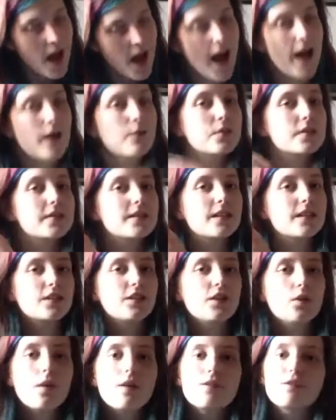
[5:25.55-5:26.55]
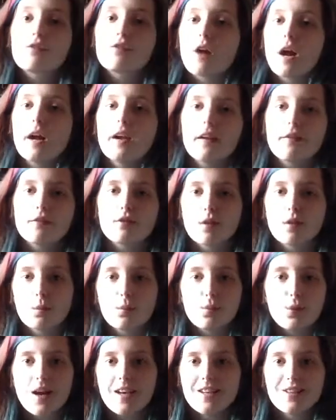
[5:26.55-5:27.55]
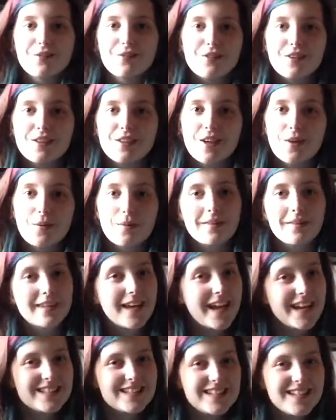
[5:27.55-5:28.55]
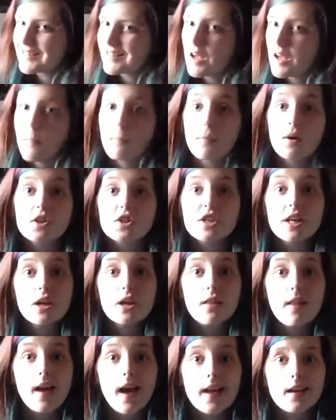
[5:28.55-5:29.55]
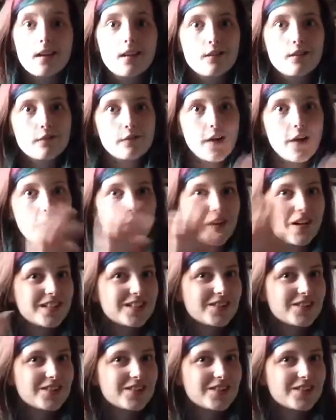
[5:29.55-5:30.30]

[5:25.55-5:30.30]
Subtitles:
I will see you on Friday for a brand new video with Katie, but until then, farewell